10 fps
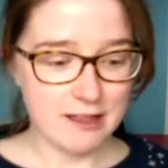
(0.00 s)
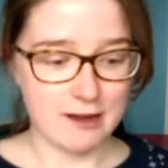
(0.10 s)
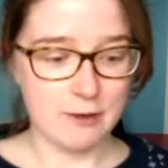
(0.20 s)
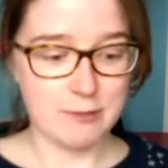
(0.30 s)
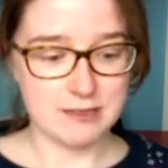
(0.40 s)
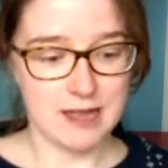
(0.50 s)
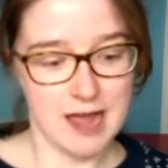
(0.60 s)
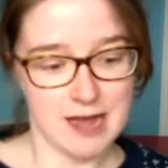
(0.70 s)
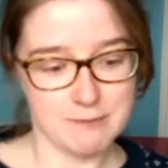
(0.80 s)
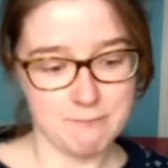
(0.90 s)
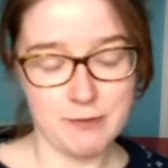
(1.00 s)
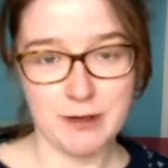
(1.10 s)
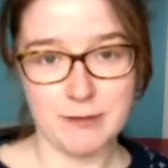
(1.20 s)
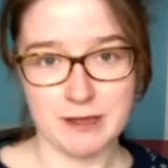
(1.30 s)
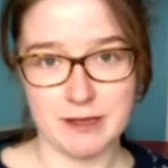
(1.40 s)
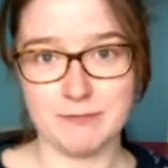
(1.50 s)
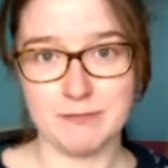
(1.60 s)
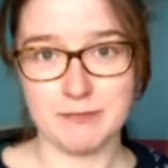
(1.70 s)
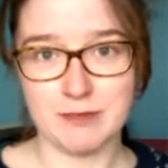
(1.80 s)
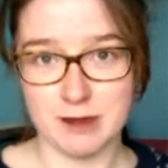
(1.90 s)
allotments that I had in Birmingham,
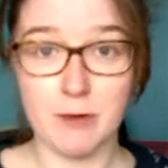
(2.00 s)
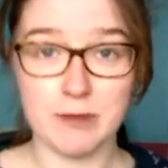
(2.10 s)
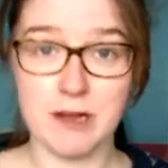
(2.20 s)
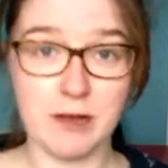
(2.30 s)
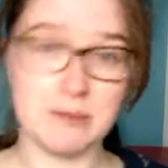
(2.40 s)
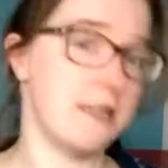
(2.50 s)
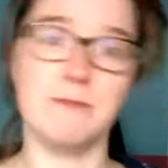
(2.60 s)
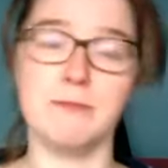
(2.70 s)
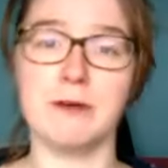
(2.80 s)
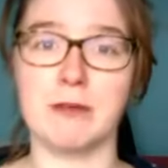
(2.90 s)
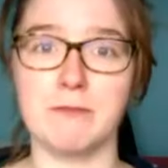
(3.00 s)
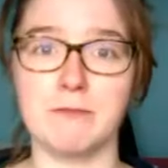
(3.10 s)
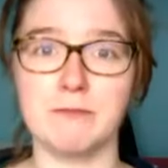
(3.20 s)
the allotment I was in Birmingham,